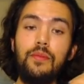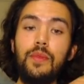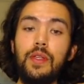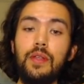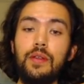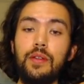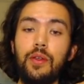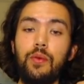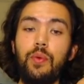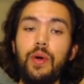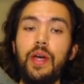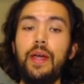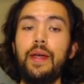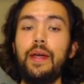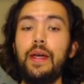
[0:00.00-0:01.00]
So the
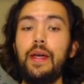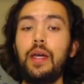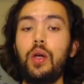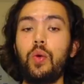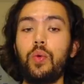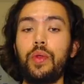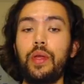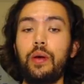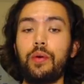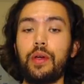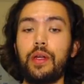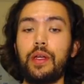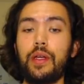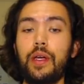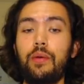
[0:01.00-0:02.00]
way that we're
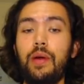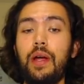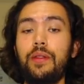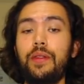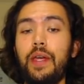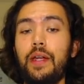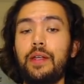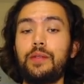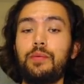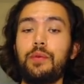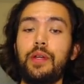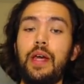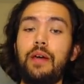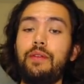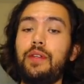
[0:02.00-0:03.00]
going to get around that is we're
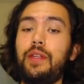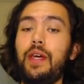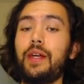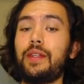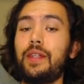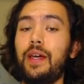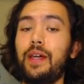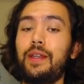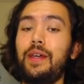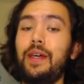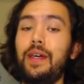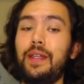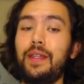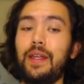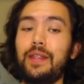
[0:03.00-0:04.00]
going to have a deck
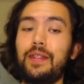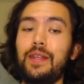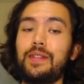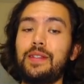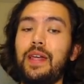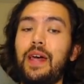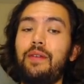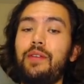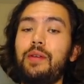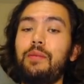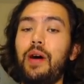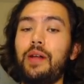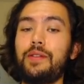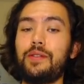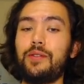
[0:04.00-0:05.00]
that doesn't have any
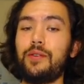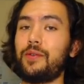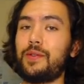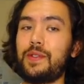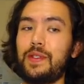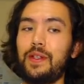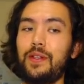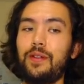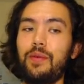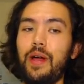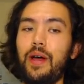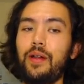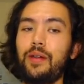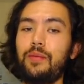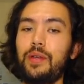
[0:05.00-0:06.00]
monsters sitting
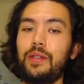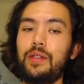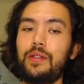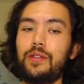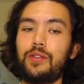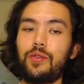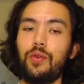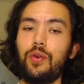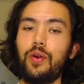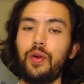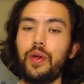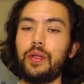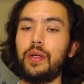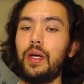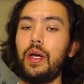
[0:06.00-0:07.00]
around to be
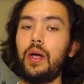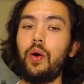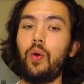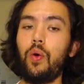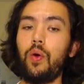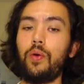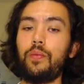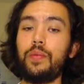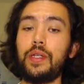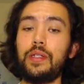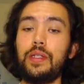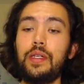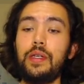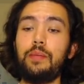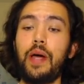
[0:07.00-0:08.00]
destroyed or be
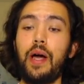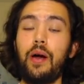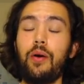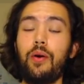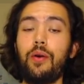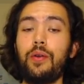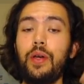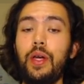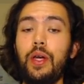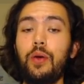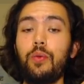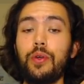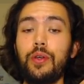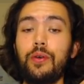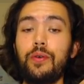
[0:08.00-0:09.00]
depowered.
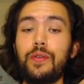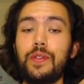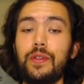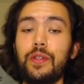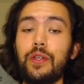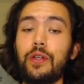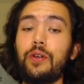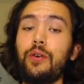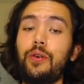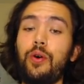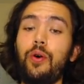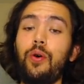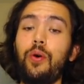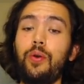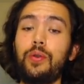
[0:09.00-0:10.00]
We're using the good
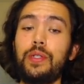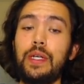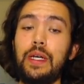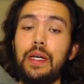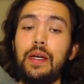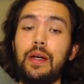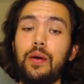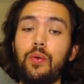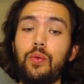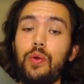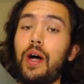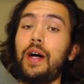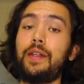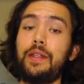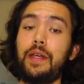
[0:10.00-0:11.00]
old
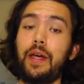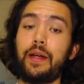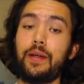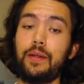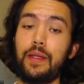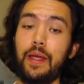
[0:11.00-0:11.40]
raw deck.